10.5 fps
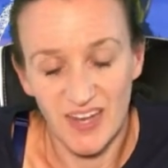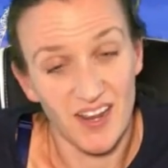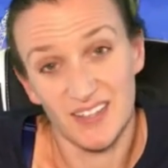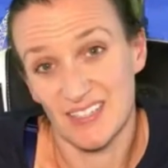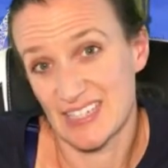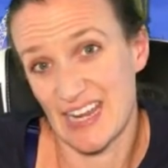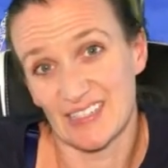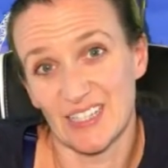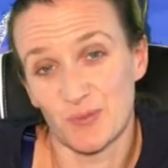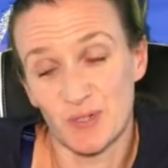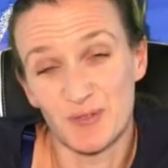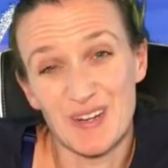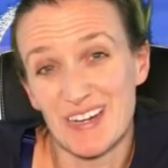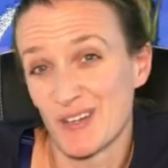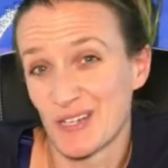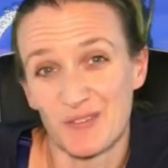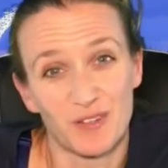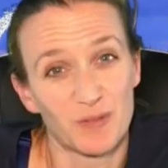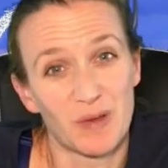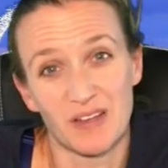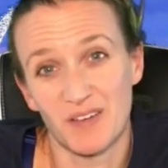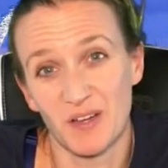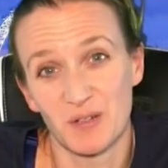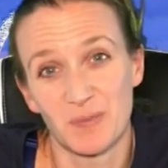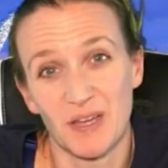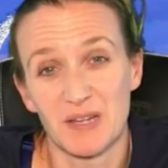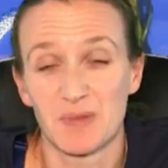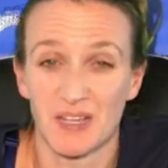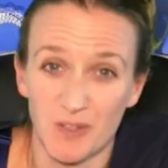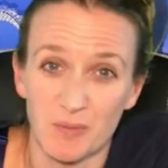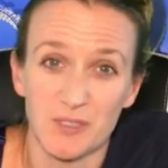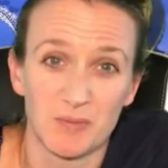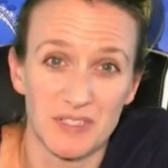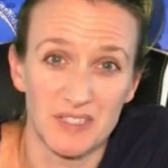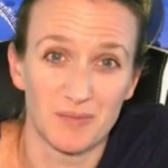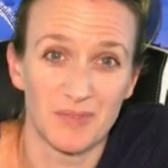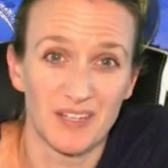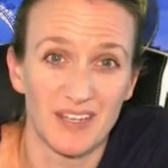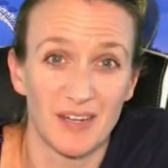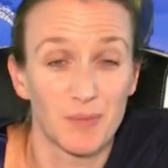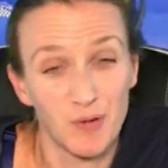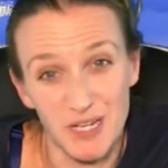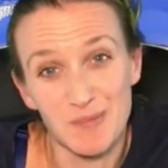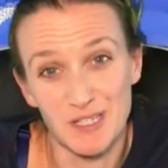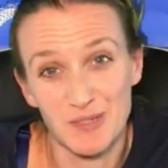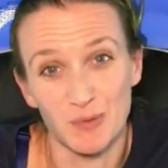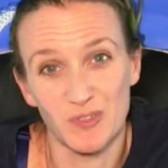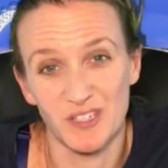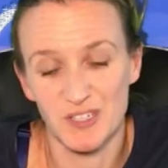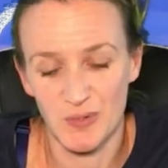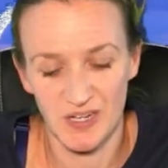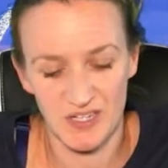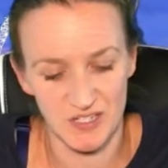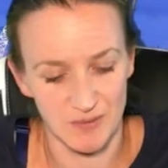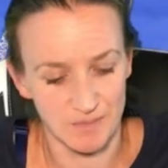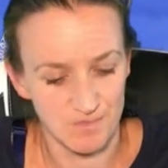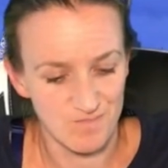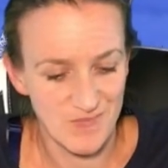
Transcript: And I understand that we're really looking for a bit of hope and a bit of optimism in a pretty miserable situation.